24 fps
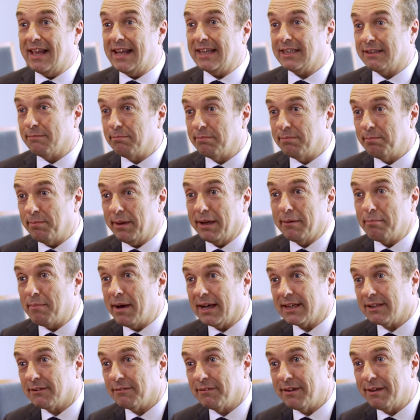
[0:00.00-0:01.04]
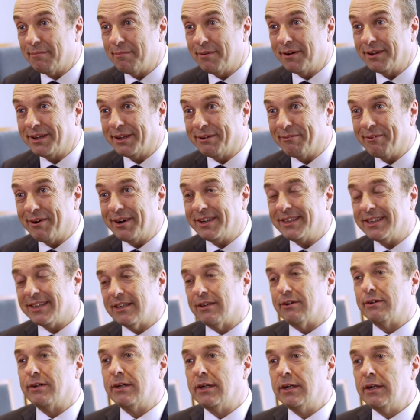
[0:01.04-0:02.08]
less Big Macs for their money, right?
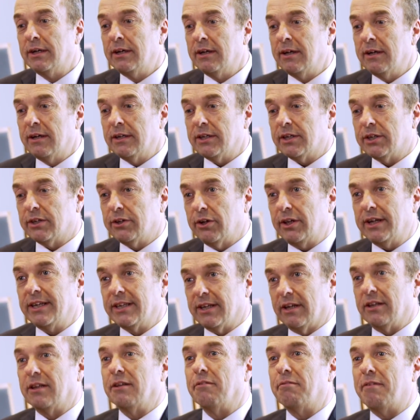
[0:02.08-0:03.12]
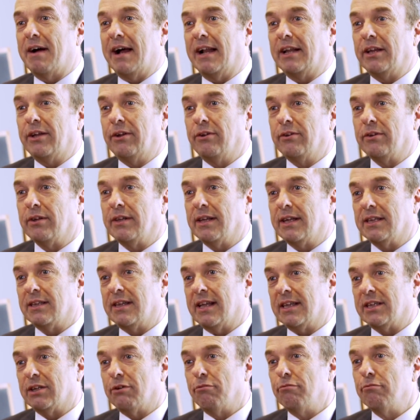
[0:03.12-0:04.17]
So sterling is undervalued, and
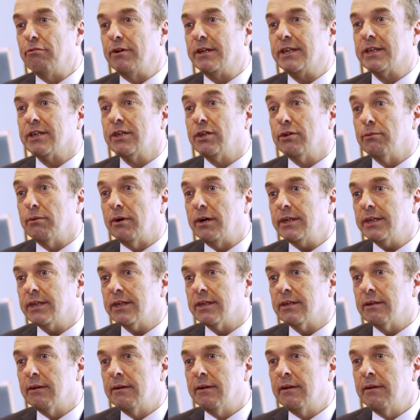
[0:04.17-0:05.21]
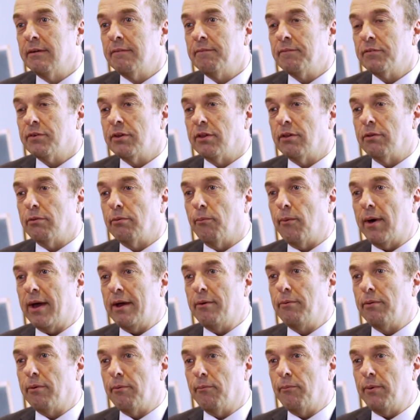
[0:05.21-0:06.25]
that's a risk to us. So the
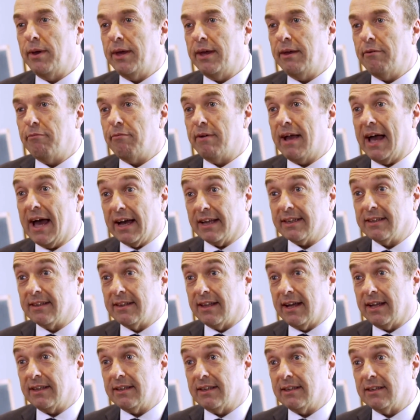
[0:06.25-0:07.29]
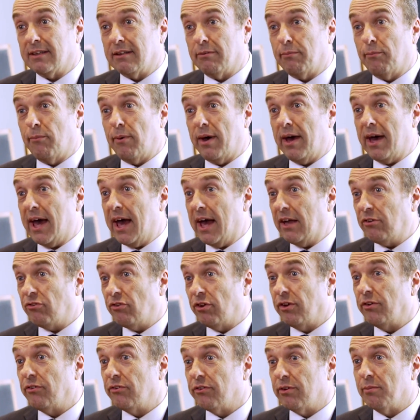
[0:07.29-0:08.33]
way that we react to that is that we're
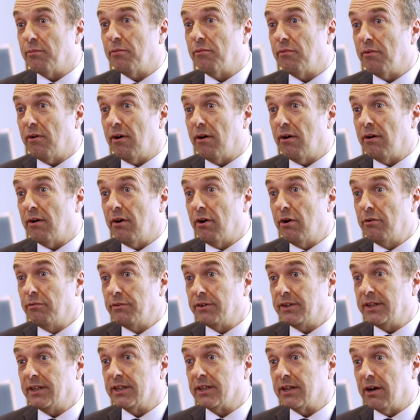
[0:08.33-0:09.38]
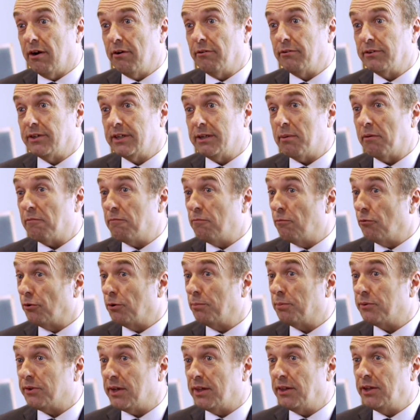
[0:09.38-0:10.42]
hedging some of our overseas currency, about
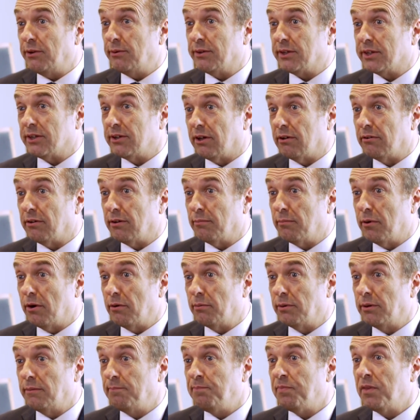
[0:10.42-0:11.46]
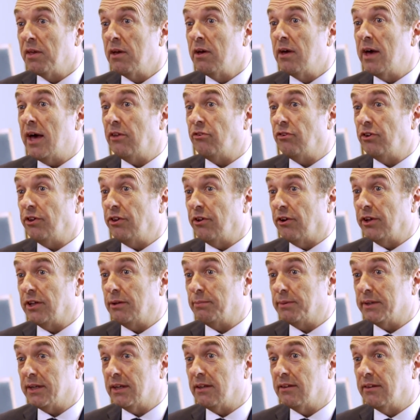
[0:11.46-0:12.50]
40% the US dollar at the moment, hedging
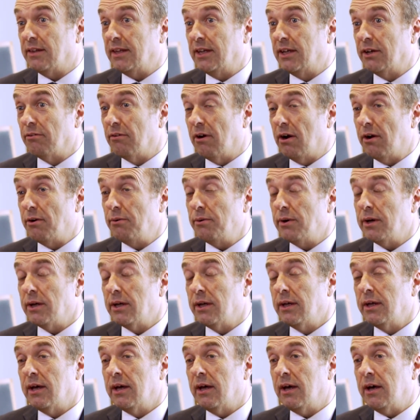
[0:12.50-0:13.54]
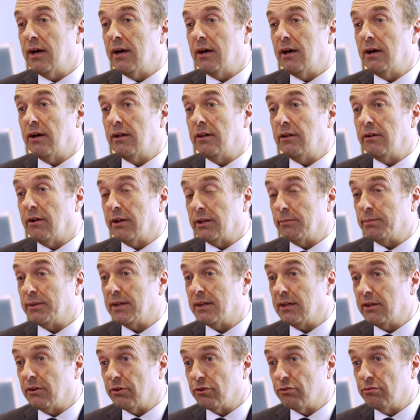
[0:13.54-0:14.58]
90% of the euro, 90%
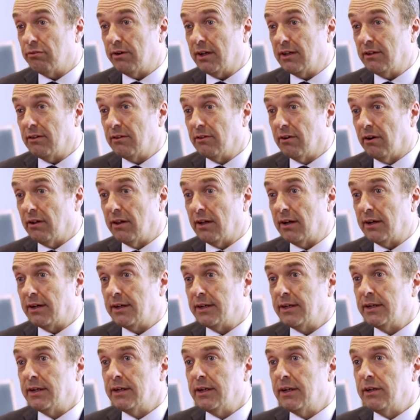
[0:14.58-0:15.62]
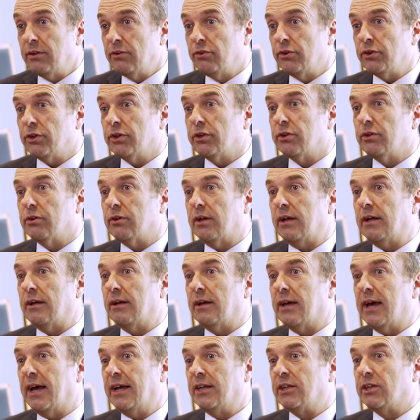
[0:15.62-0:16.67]
of the Australian dollar, just
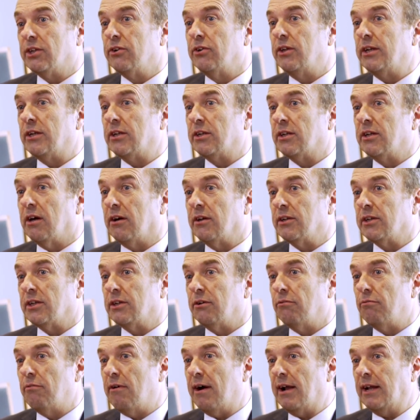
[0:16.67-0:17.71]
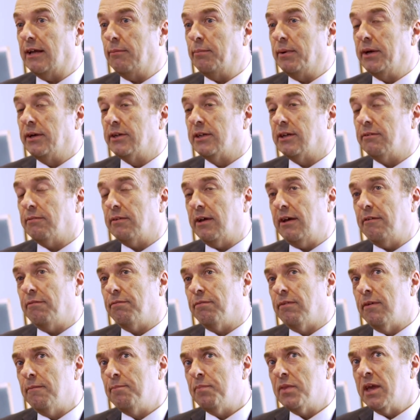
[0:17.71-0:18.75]
in case sterling starts to rally. Because if
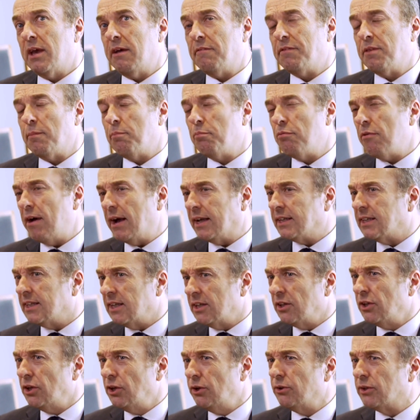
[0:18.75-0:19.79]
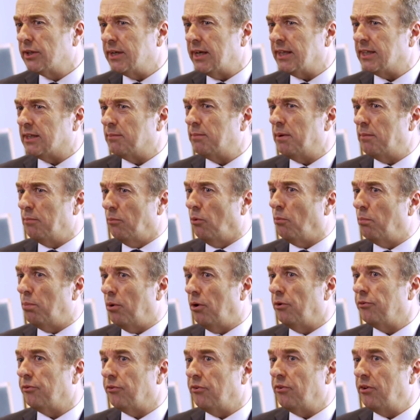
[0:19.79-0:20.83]
the Brexit news gets a bit more
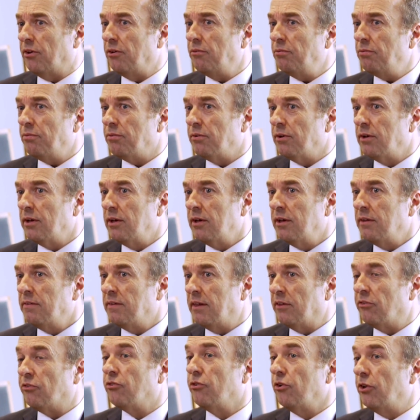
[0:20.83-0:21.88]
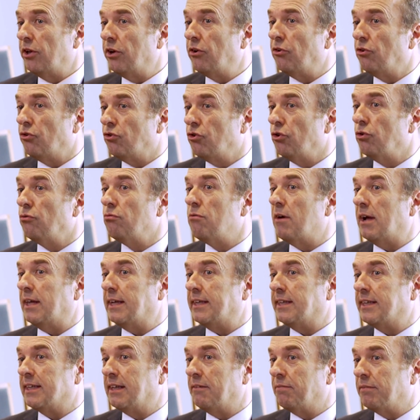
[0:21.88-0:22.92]
positive, then sterling should
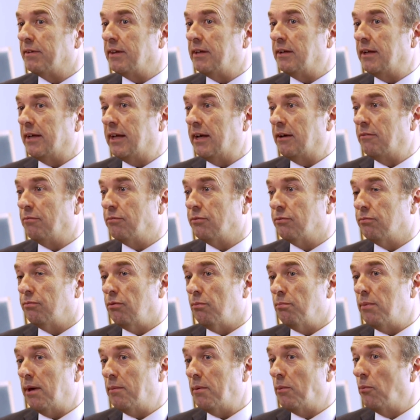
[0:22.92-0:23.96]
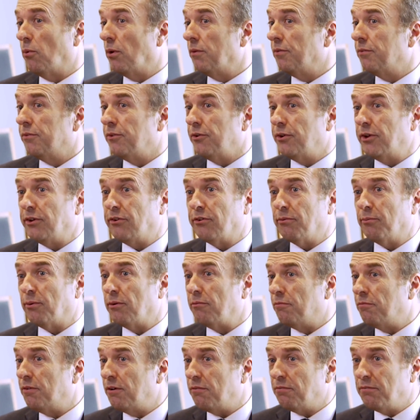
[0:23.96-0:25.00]
rally significantly here from maybe 130 to
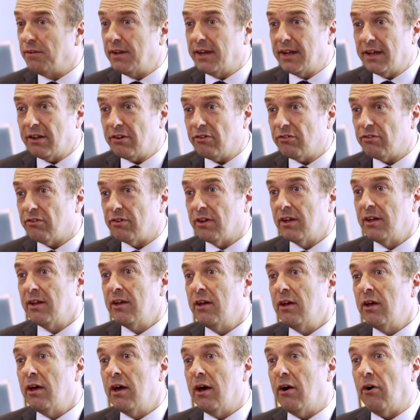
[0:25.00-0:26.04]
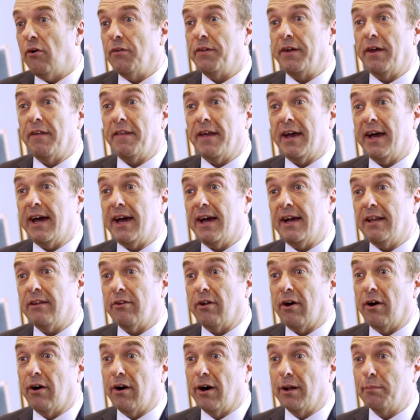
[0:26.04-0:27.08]
150-ish. On the other hand,
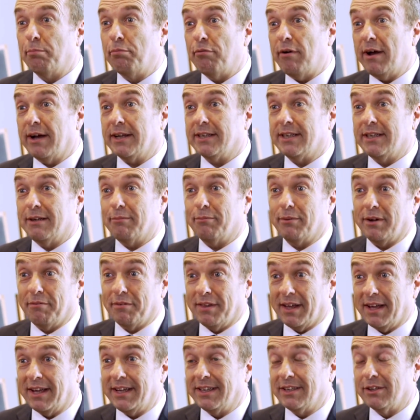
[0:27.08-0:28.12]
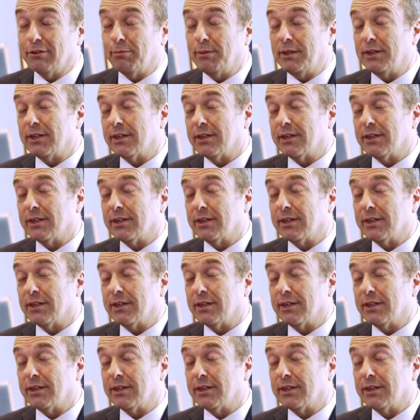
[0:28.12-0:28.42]
on a hard Brexit, whatever that is, as we